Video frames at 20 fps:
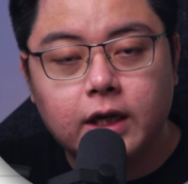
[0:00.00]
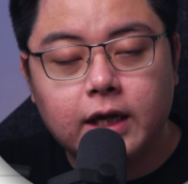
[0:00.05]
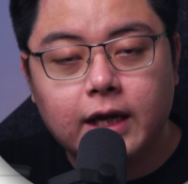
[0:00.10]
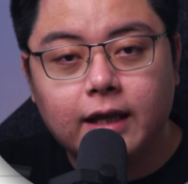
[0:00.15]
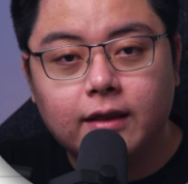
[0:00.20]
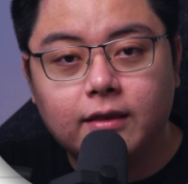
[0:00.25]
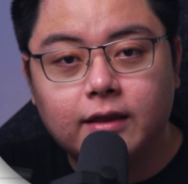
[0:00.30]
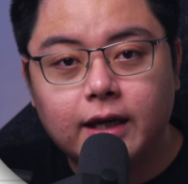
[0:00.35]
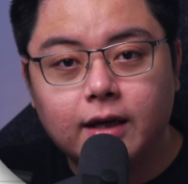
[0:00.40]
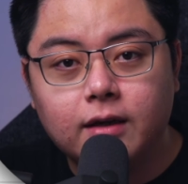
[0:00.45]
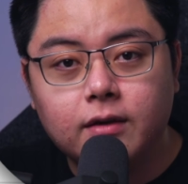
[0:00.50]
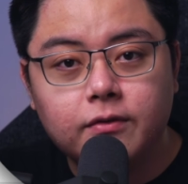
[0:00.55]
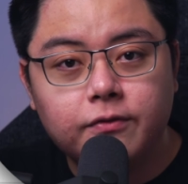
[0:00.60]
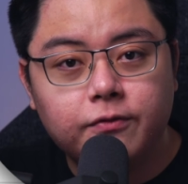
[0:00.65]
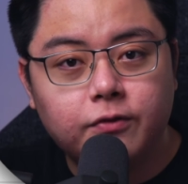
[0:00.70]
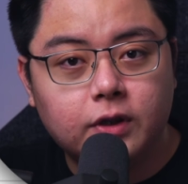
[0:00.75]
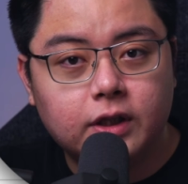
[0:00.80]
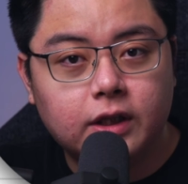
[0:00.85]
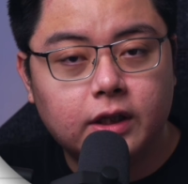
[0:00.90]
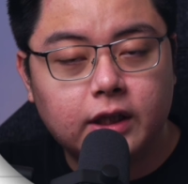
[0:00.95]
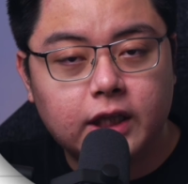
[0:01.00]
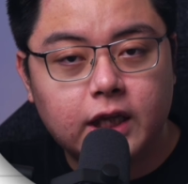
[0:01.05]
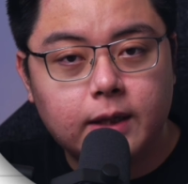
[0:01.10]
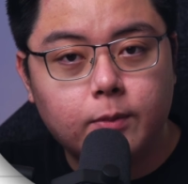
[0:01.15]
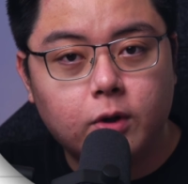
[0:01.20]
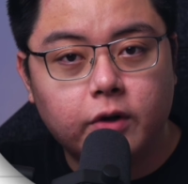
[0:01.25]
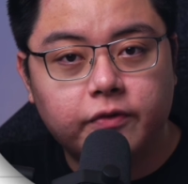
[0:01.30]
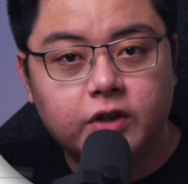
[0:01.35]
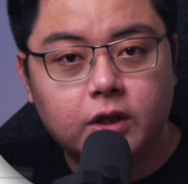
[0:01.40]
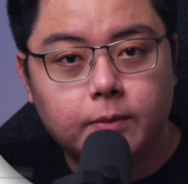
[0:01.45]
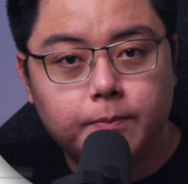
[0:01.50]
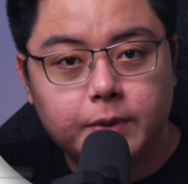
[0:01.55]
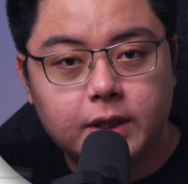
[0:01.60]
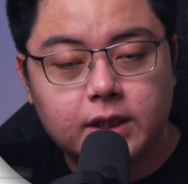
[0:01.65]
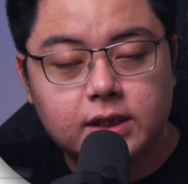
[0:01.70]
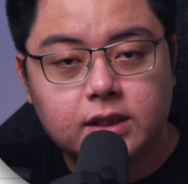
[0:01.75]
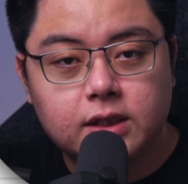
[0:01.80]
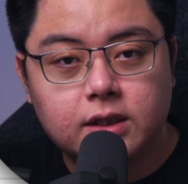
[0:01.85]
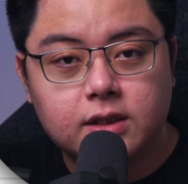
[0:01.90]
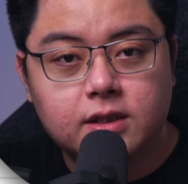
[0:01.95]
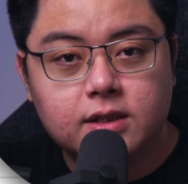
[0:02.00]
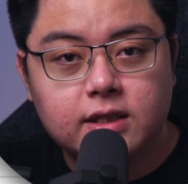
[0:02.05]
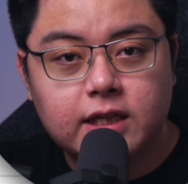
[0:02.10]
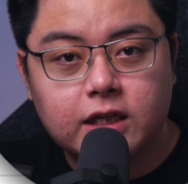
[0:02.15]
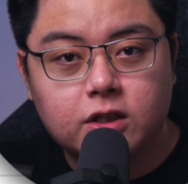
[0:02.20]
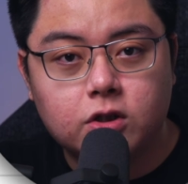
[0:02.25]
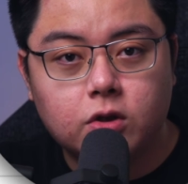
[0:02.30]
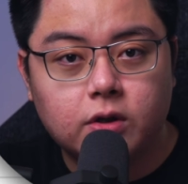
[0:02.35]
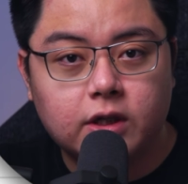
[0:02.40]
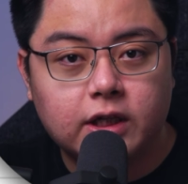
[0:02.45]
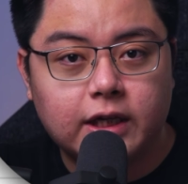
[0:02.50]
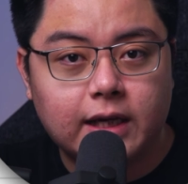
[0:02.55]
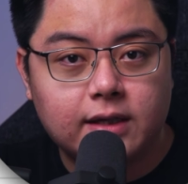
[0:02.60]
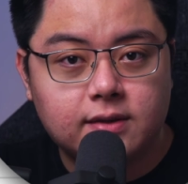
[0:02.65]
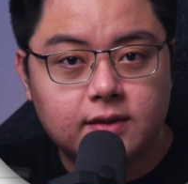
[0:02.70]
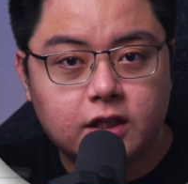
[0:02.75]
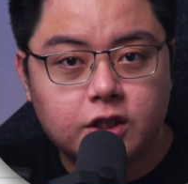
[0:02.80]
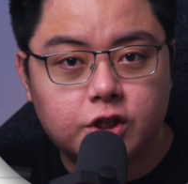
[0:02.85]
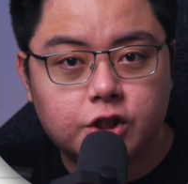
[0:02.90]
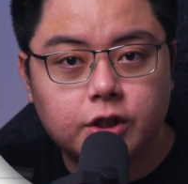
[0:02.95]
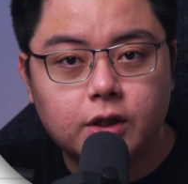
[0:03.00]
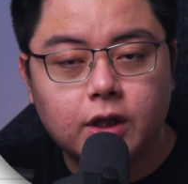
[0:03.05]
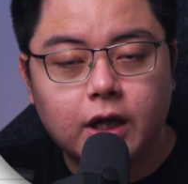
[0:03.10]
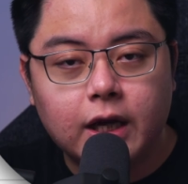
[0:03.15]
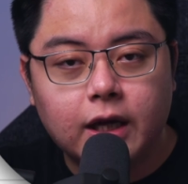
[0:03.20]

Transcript: and then for the name of the business/organization,